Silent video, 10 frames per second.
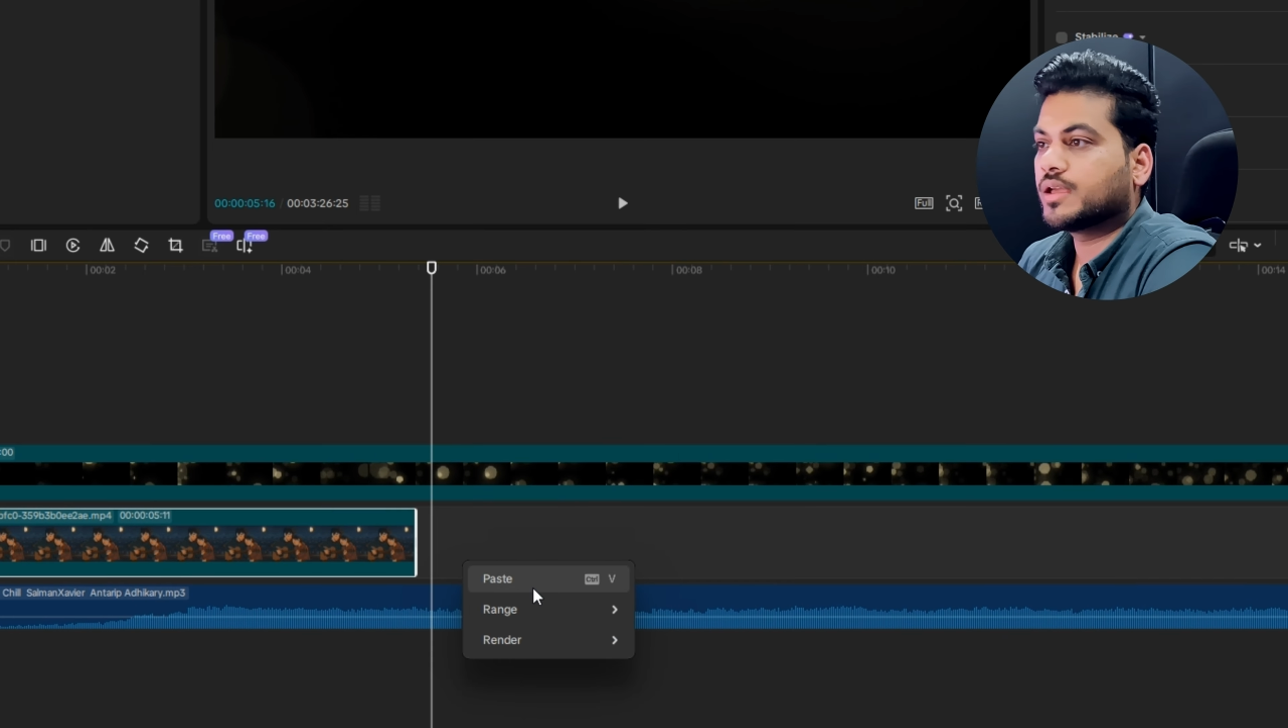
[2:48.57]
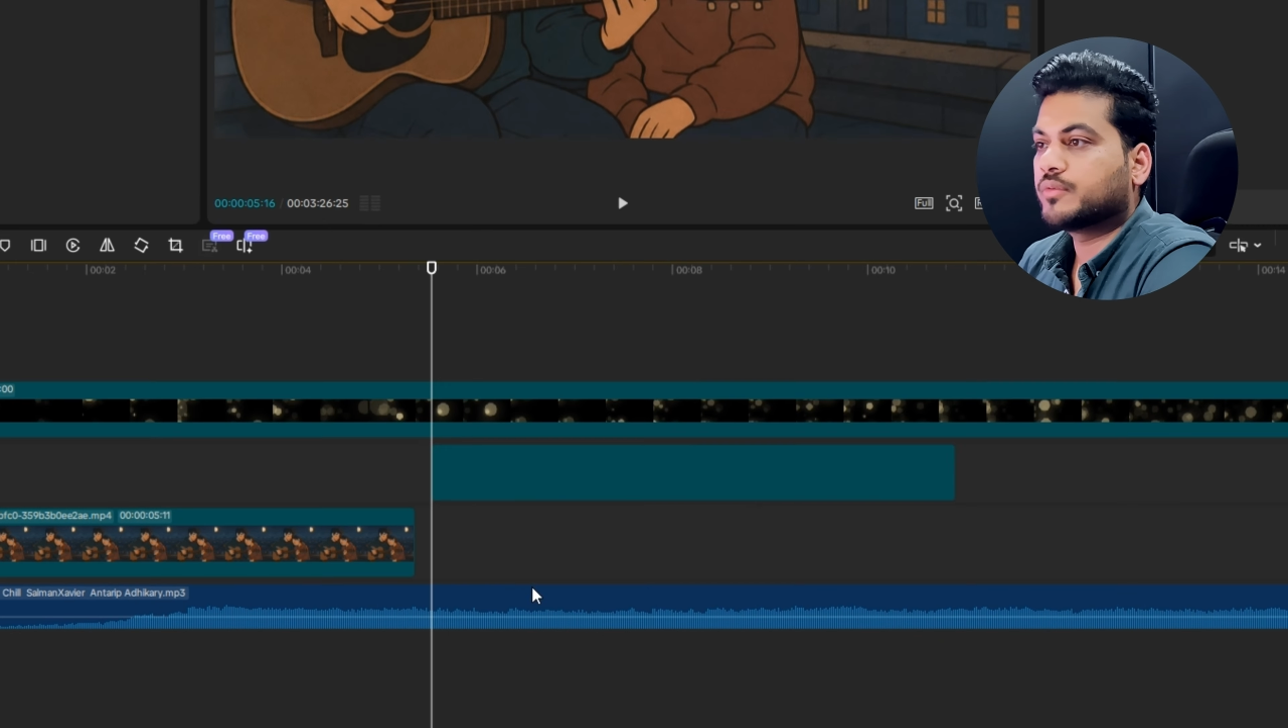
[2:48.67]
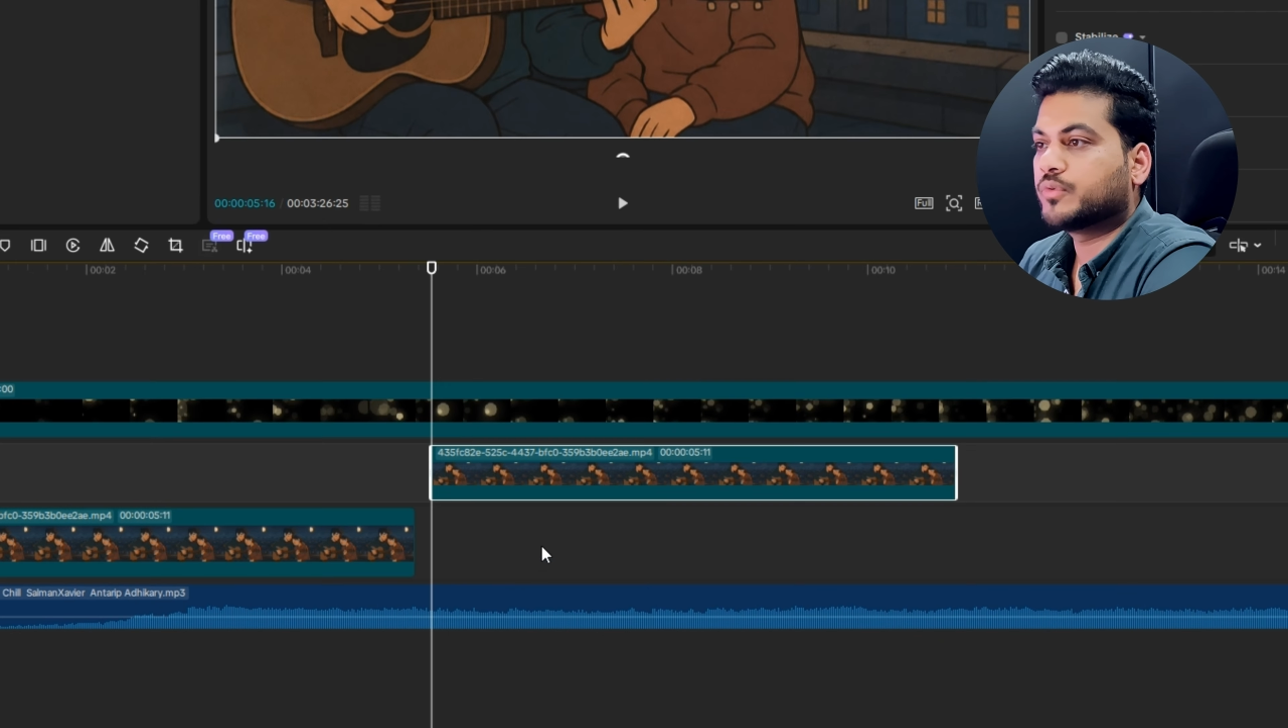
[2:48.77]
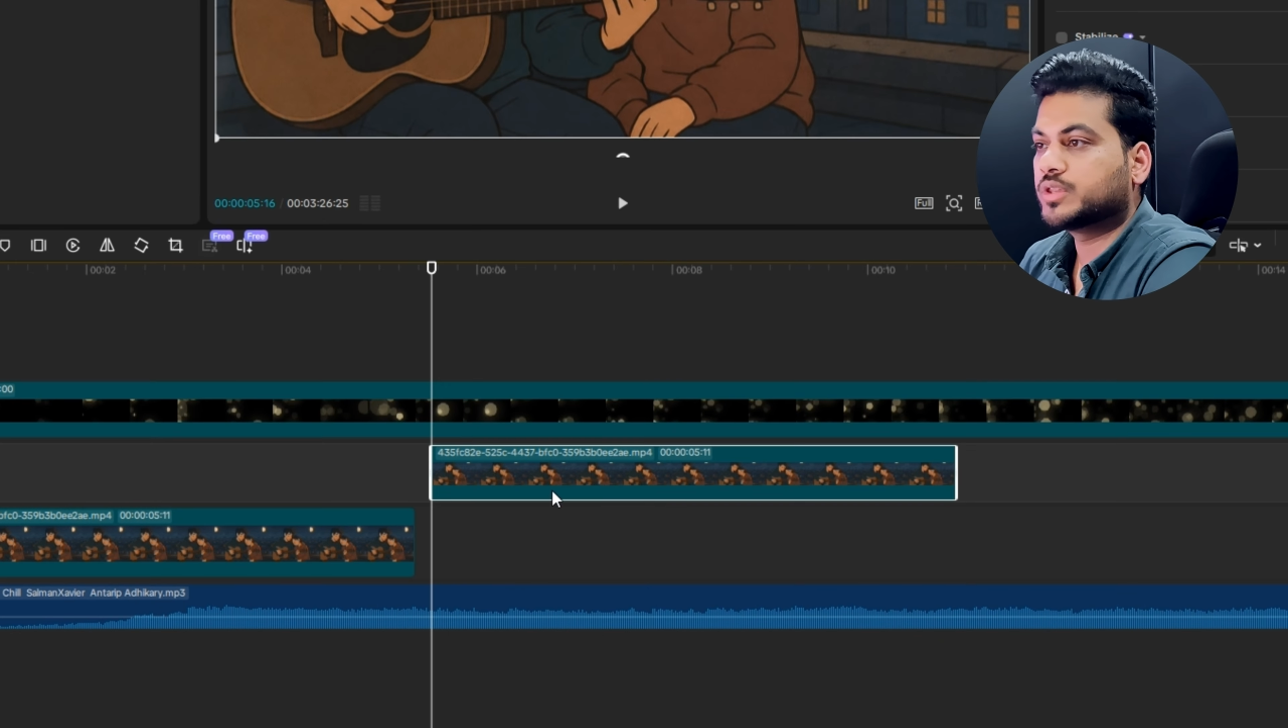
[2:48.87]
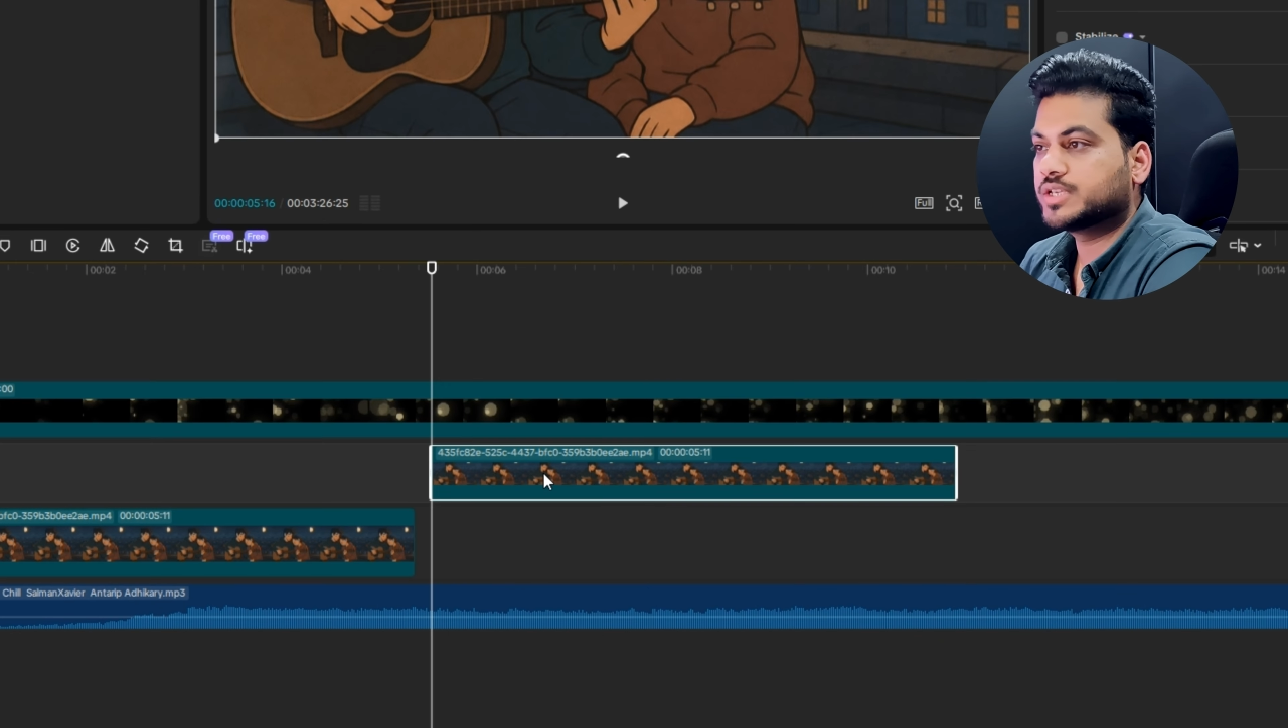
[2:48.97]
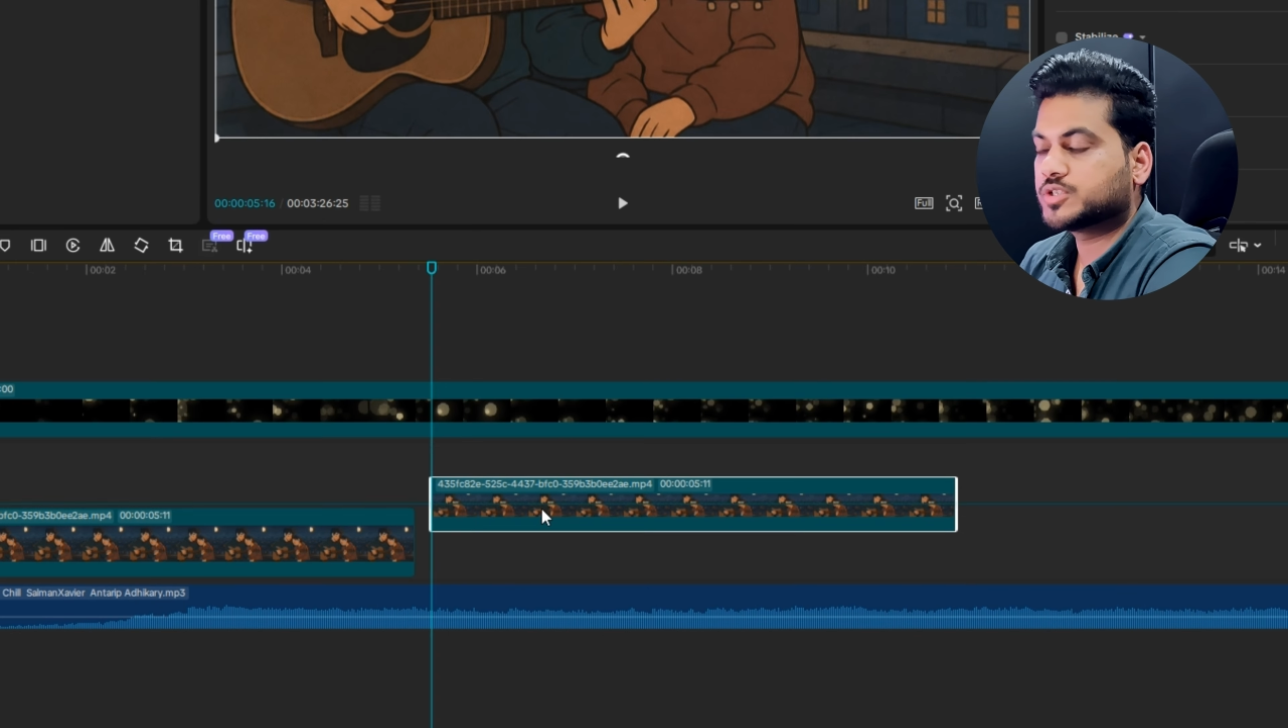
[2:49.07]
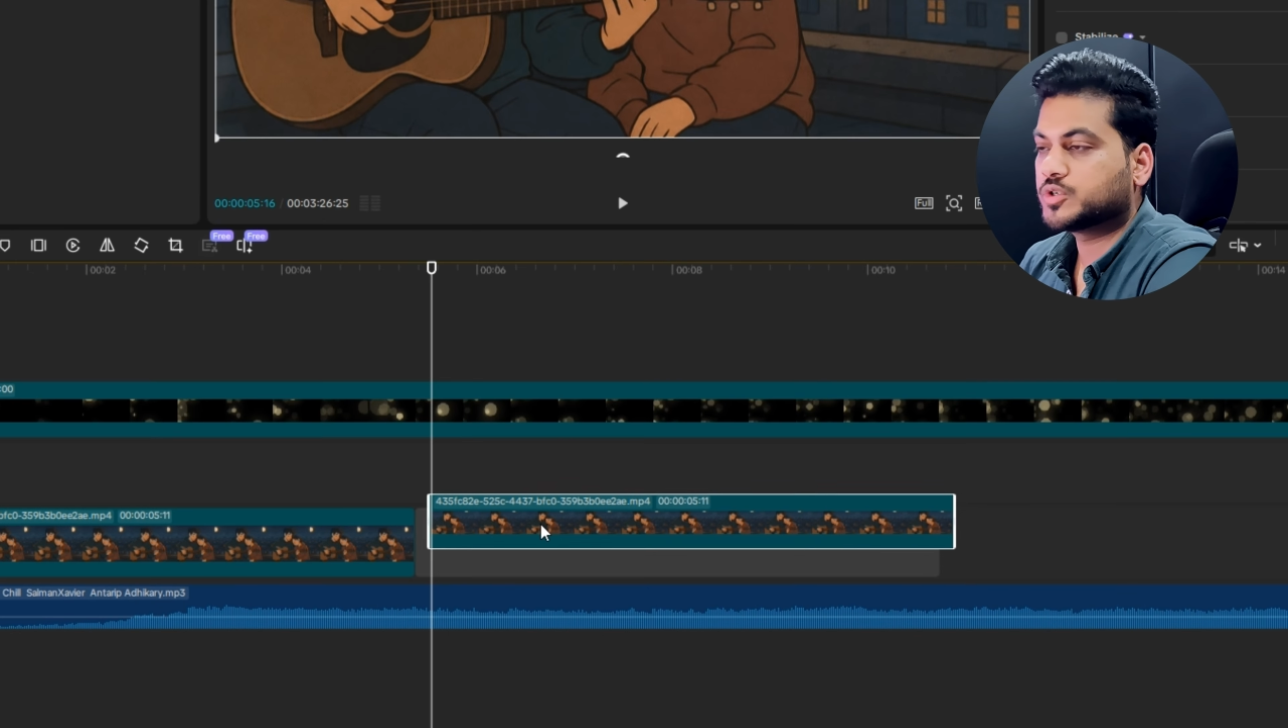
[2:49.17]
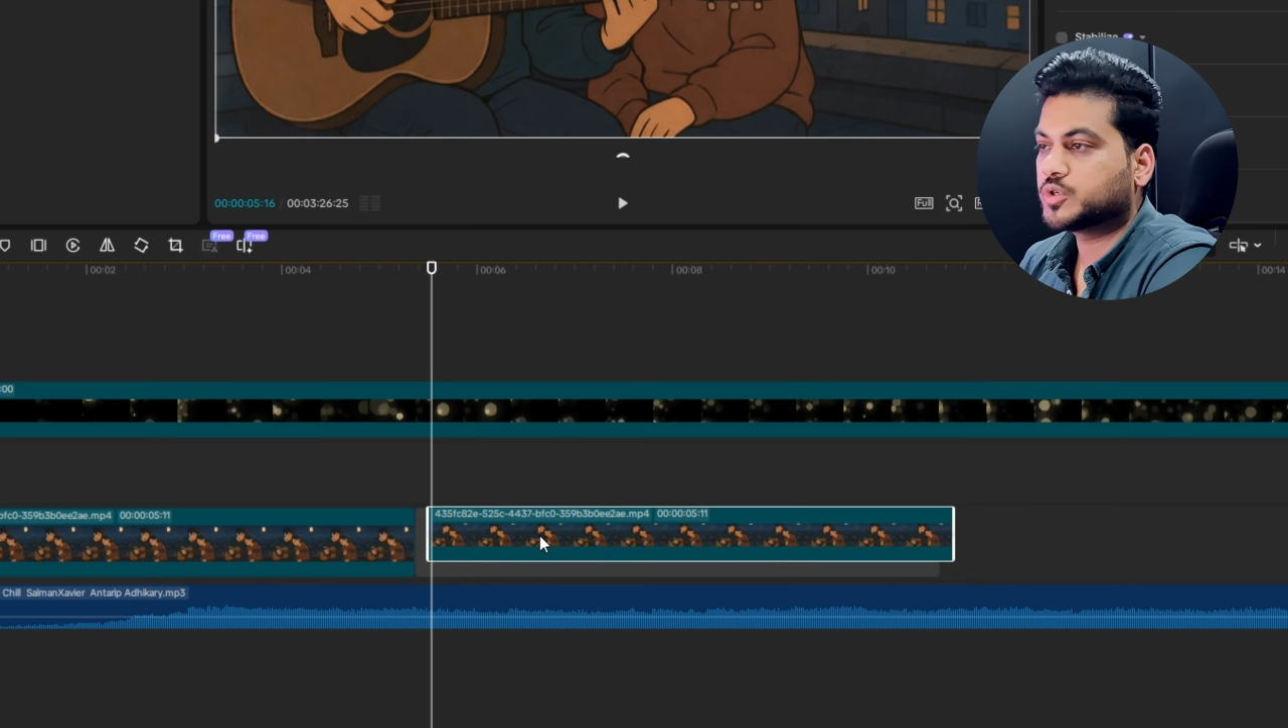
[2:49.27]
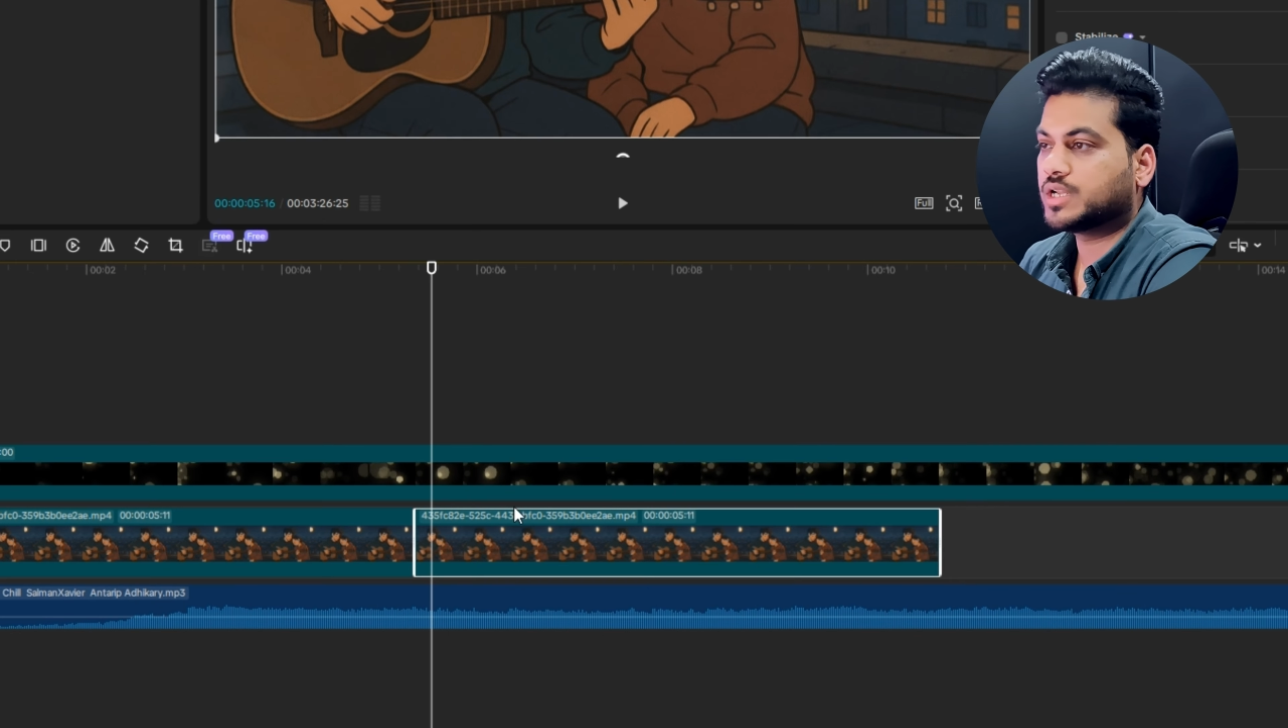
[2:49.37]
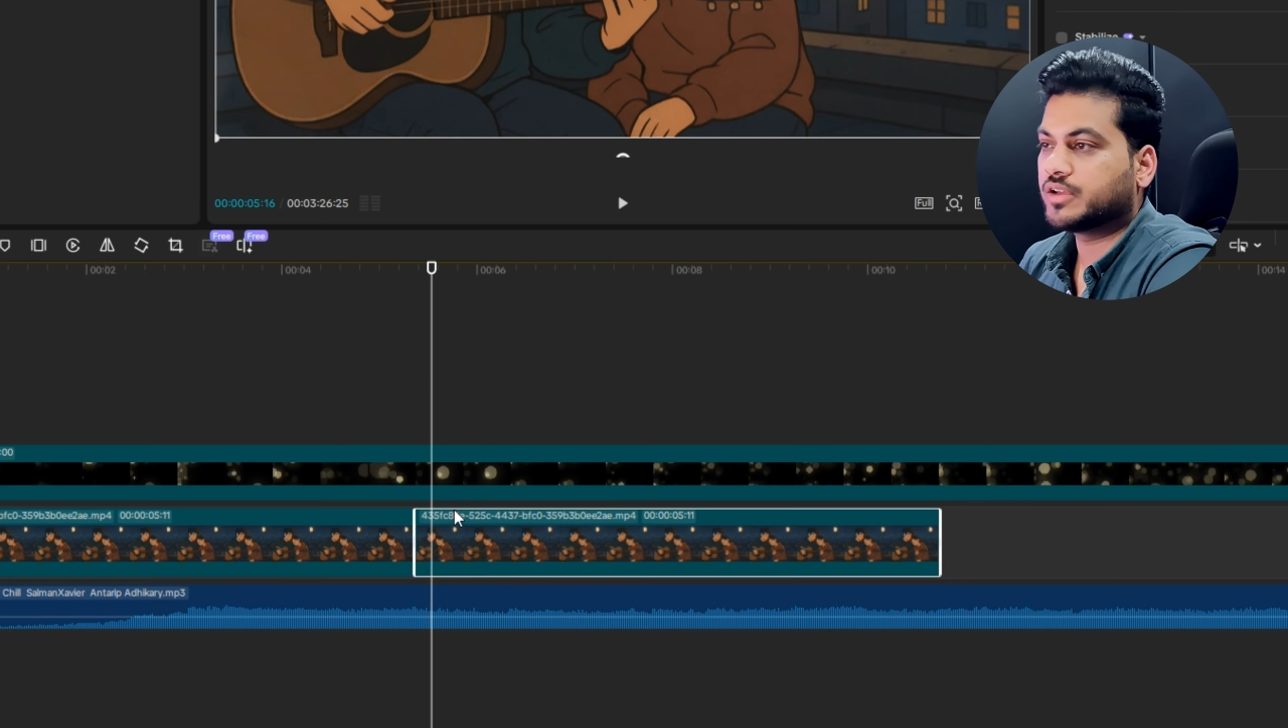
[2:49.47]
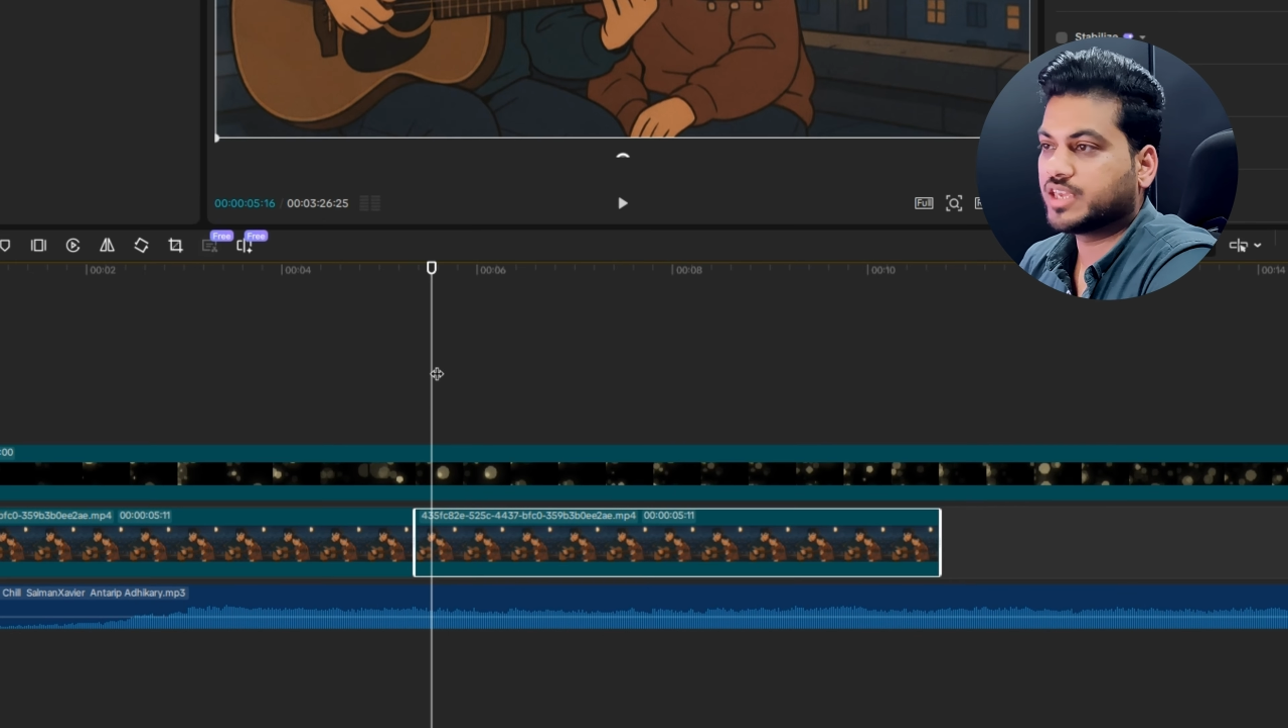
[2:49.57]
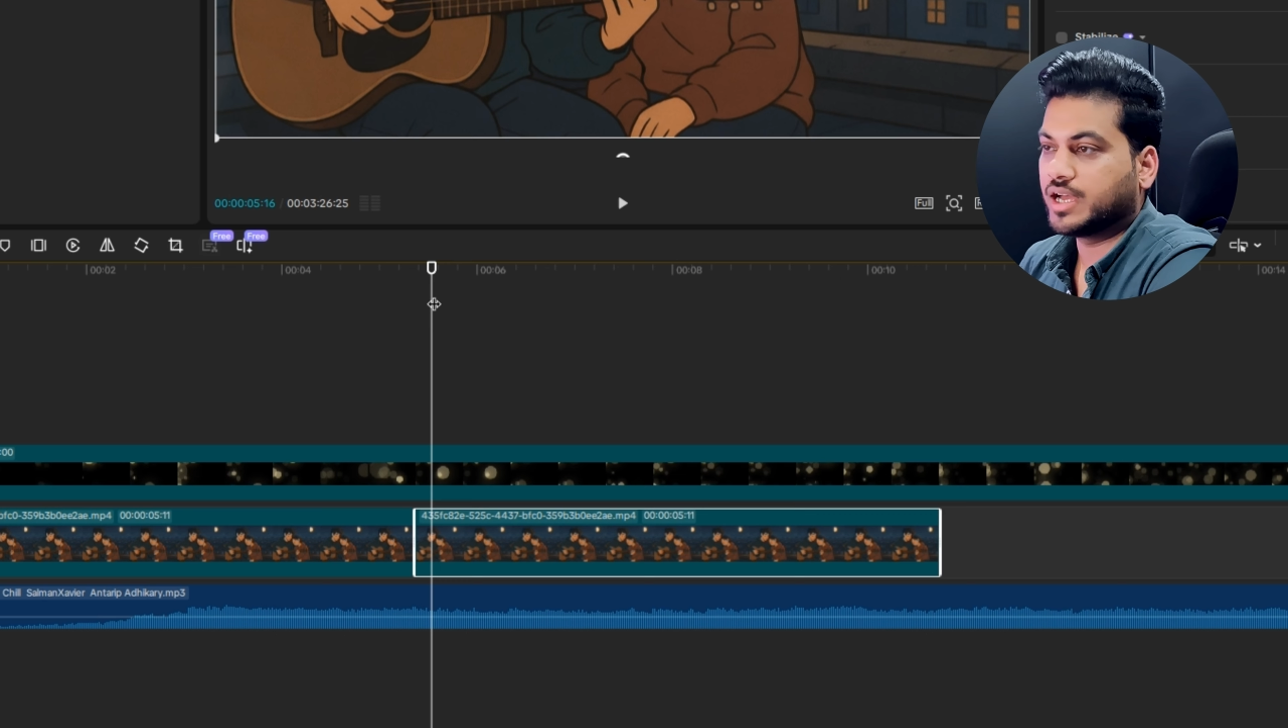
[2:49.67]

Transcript: For this tutorial,